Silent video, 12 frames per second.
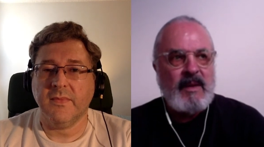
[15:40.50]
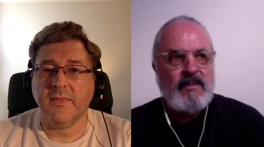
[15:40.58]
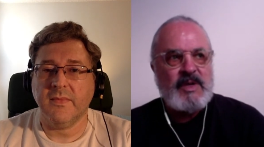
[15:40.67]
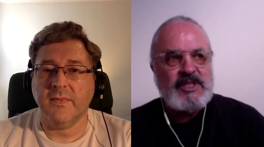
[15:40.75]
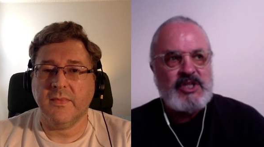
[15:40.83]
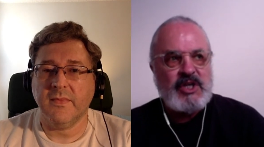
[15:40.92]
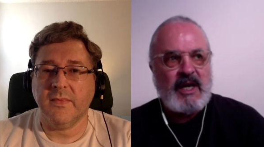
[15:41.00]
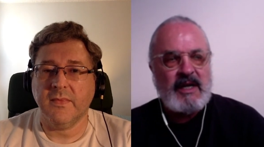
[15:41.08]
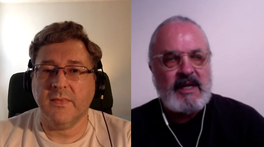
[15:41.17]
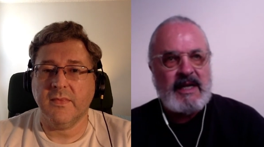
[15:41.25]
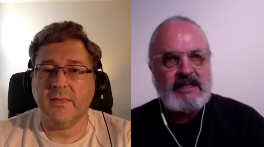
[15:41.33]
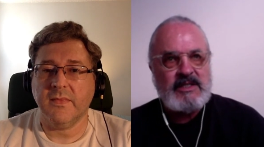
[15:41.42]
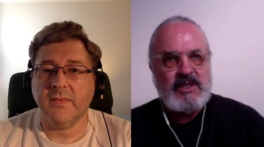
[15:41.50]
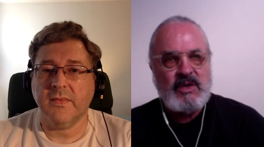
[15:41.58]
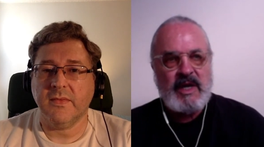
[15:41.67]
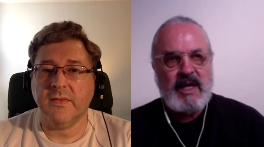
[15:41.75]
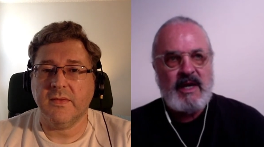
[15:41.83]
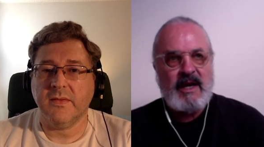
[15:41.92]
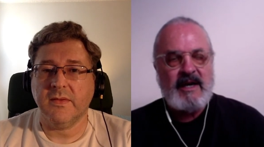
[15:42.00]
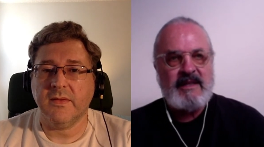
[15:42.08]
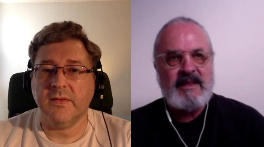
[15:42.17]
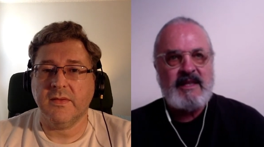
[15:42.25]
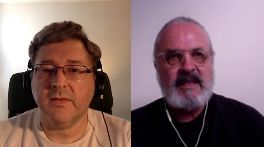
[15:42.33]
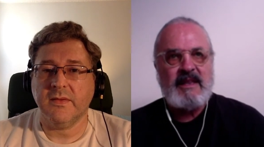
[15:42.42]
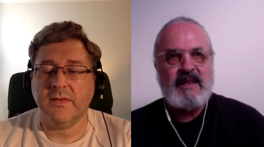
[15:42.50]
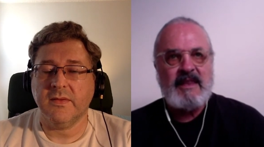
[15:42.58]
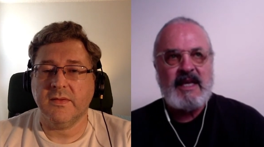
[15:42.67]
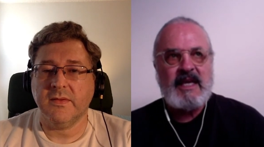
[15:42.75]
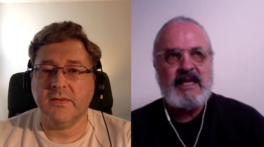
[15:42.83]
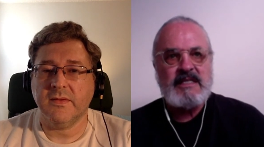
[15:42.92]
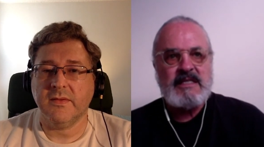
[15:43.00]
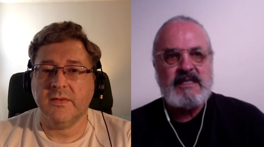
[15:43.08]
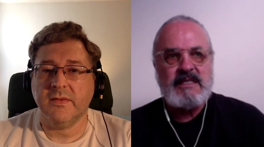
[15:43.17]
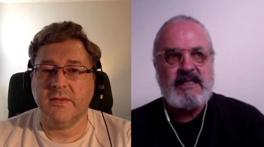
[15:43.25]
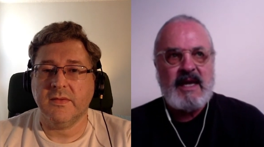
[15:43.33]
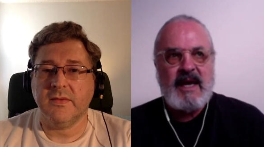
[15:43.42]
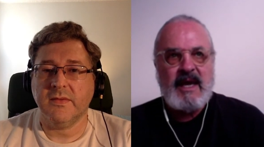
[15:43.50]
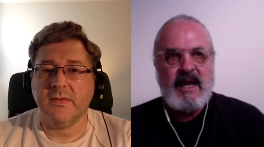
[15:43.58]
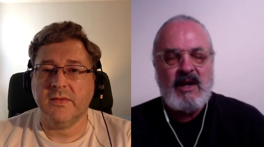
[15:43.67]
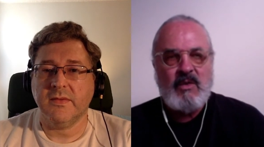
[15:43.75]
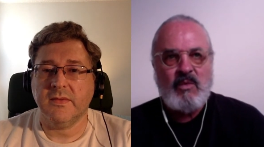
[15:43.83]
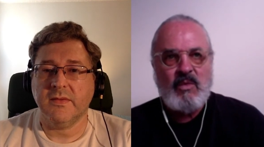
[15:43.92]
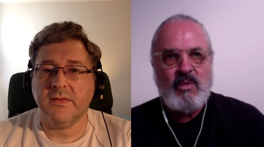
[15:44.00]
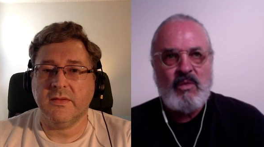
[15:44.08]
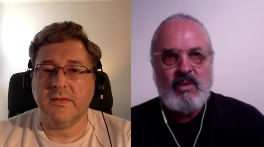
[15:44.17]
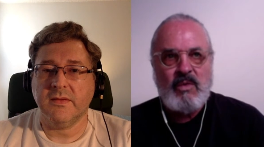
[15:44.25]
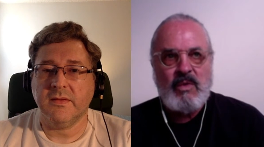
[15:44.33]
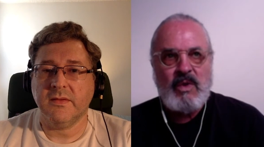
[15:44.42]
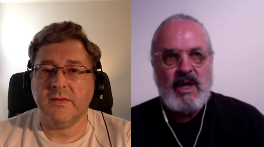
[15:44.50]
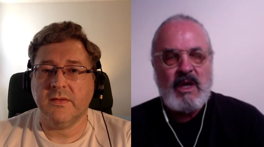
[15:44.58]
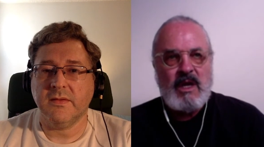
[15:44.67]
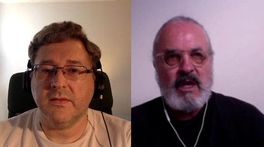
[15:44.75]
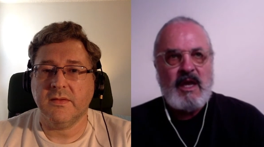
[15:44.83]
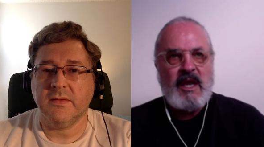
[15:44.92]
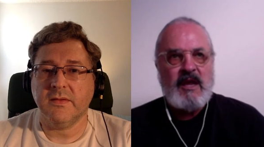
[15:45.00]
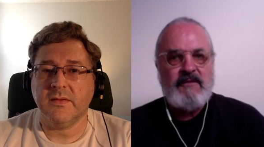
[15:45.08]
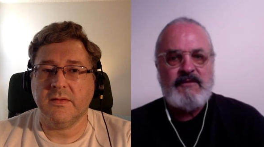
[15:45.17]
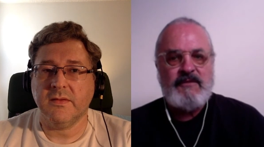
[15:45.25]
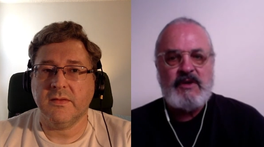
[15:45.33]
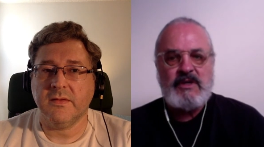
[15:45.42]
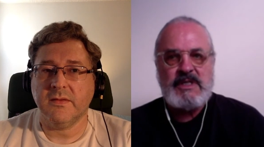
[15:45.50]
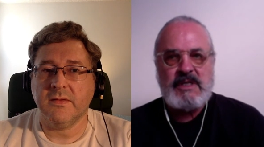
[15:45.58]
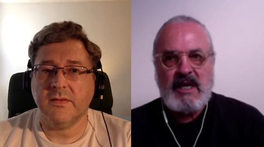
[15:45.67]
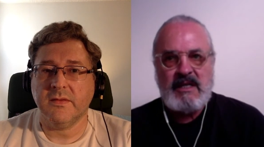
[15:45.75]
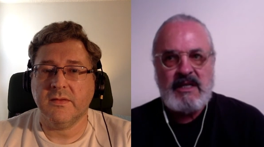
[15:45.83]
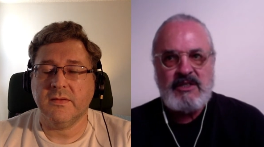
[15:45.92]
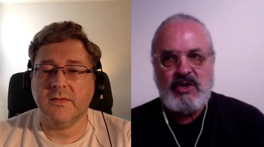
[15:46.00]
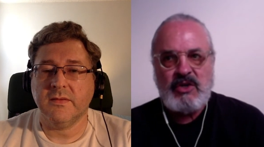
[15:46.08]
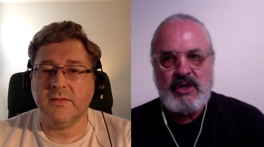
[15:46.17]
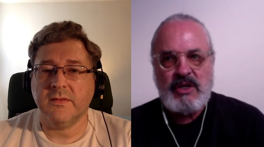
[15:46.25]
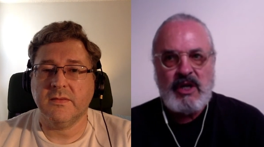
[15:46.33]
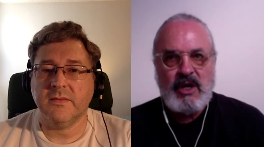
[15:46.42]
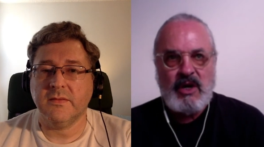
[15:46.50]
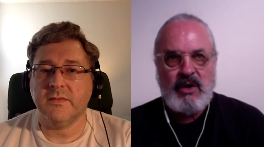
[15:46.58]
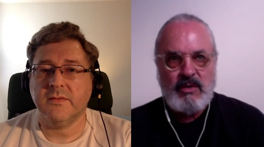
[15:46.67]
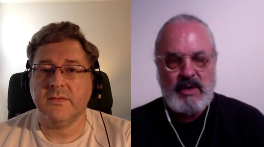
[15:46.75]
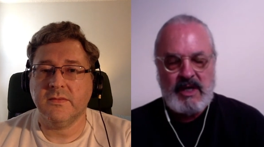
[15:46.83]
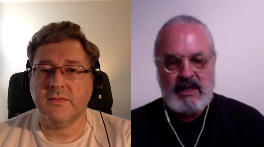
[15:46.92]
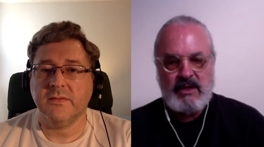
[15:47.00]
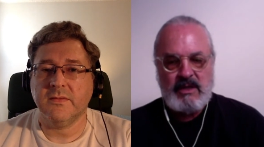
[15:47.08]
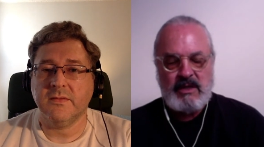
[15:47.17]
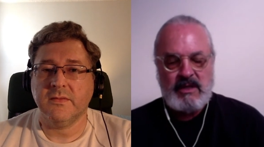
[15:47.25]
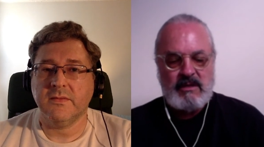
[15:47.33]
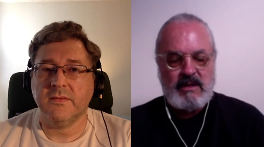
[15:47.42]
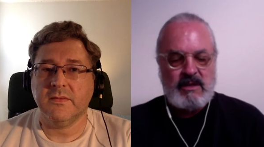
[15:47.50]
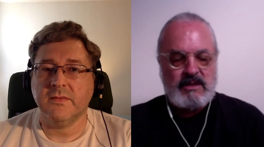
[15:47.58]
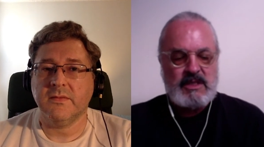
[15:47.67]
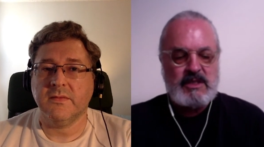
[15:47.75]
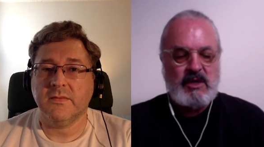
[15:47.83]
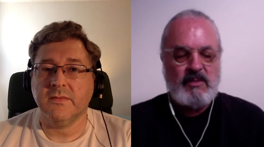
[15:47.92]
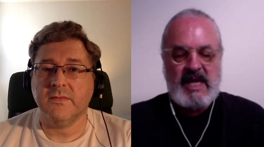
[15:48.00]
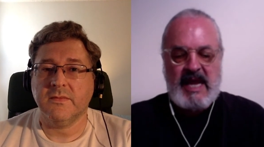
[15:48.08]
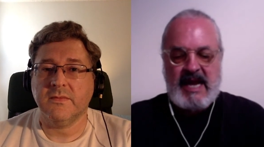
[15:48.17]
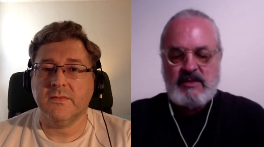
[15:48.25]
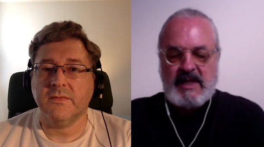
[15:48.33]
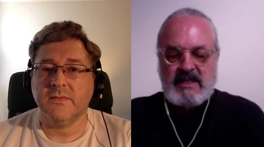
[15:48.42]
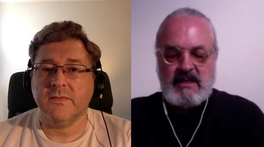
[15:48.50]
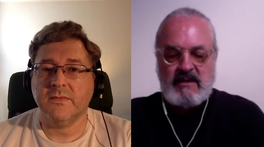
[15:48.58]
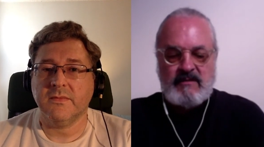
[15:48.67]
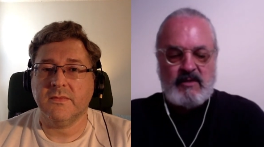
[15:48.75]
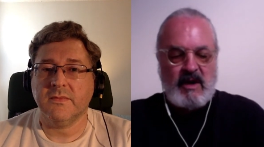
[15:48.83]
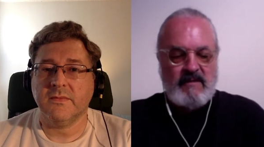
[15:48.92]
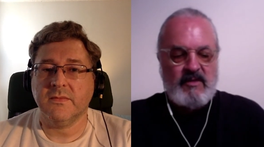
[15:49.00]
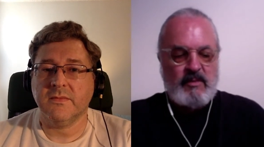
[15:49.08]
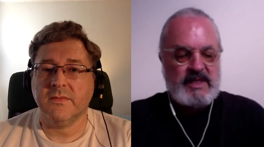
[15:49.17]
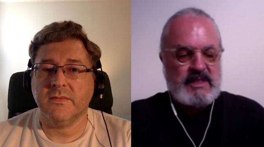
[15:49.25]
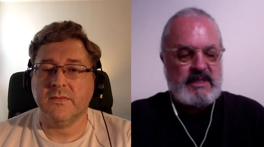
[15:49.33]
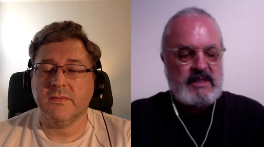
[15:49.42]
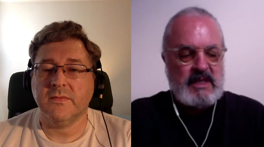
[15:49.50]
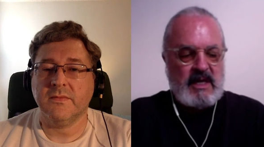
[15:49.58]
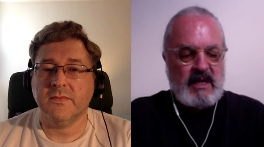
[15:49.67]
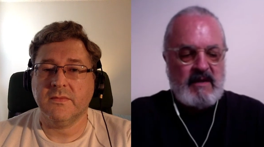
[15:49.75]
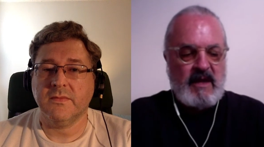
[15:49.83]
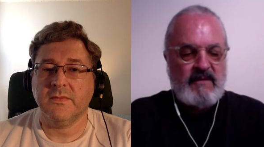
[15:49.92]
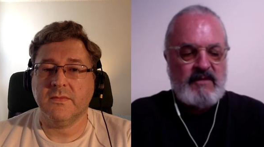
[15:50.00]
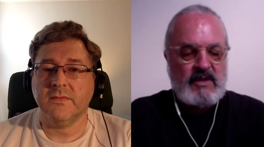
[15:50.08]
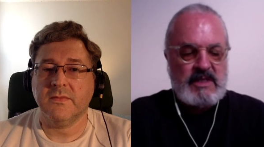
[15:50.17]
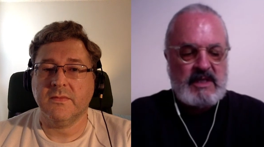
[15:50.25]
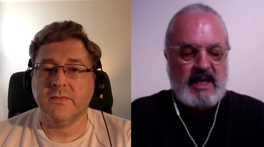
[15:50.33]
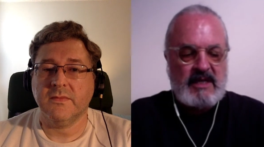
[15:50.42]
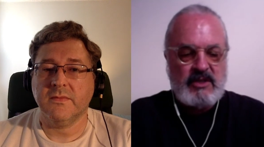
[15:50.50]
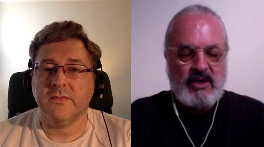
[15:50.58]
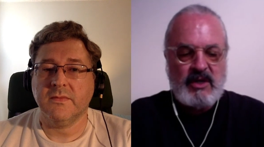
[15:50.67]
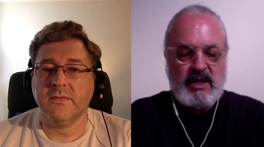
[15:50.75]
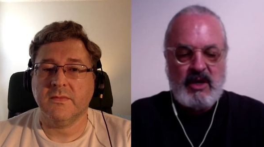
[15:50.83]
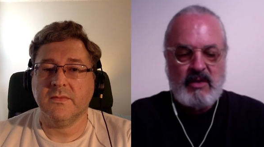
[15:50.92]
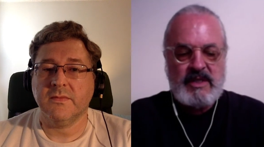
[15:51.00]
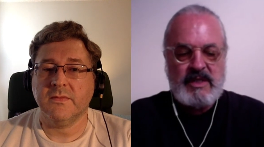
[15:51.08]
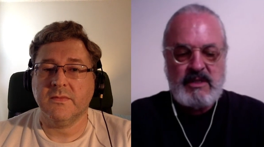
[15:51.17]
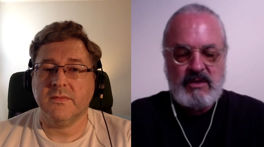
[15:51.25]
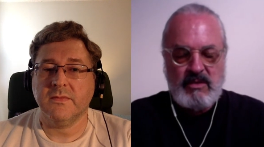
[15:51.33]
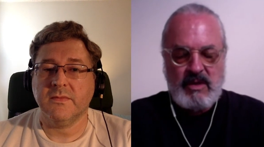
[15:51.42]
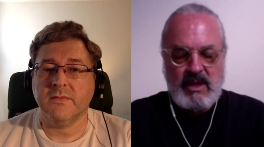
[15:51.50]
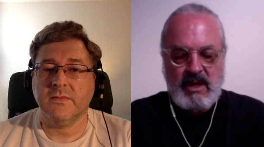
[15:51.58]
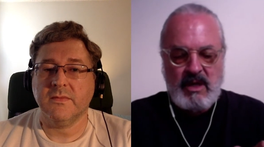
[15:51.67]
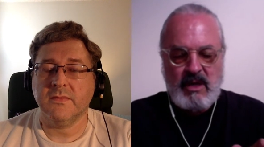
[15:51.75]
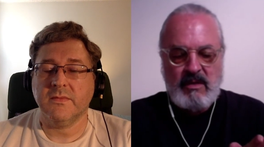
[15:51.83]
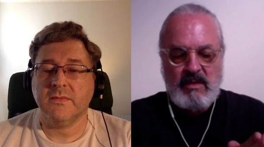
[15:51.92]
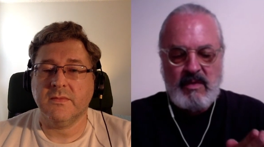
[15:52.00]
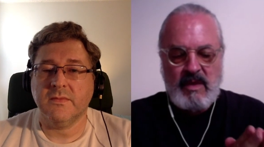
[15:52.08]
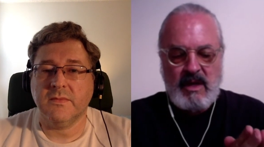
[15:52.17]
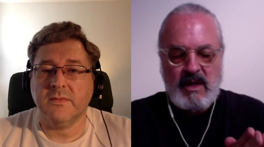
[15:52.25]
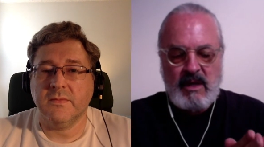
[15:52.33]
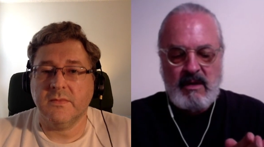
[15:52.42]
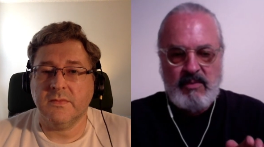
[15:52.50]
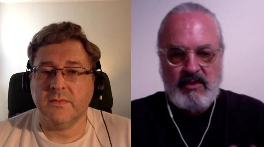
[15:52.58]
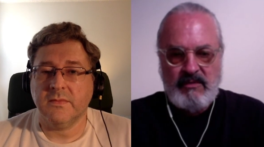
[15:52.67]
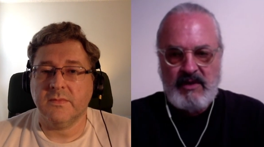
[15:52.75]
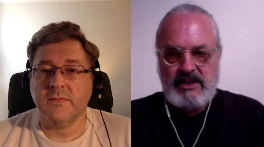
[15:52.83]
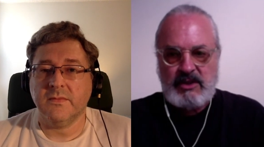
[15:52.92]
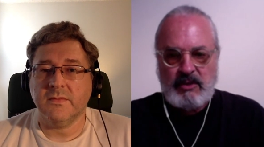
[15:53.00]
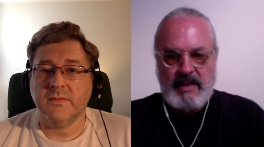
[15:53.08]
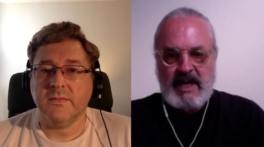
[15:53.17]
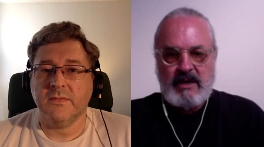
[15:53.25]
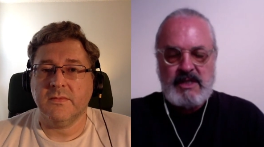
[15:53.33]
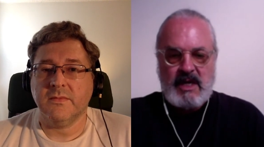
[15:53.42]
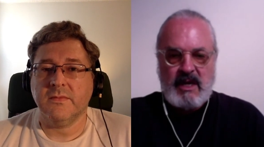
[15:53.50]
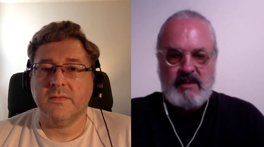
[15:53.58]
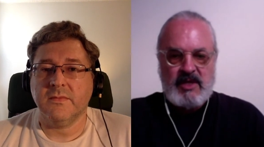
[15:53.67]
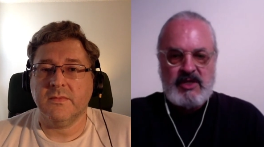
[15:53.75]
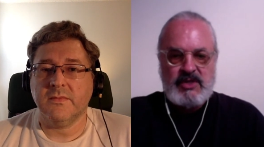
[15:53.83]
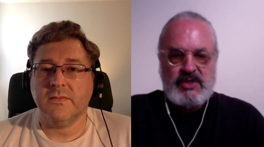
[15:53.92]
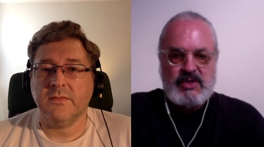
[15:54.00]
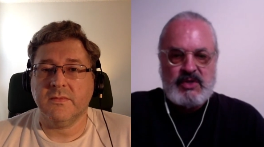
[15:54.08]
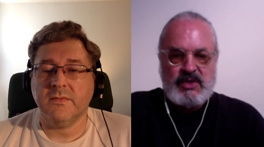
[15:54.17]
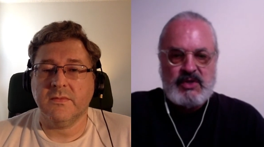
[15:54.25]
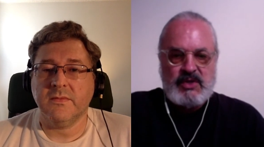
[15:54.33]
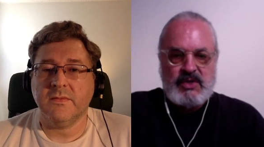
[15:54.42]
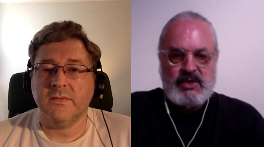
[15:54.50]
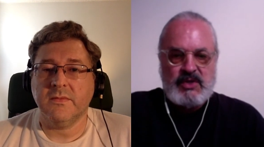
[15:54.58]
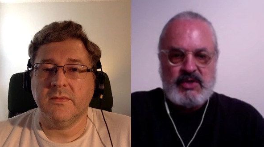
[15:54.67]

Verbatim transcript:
Speaker 1: but you kind of get to it. I think the thing is, is that if you decide that you're going to go in, the, there's so many aspects of, of the business. If you decide you're going to go into the the professional maritime industry,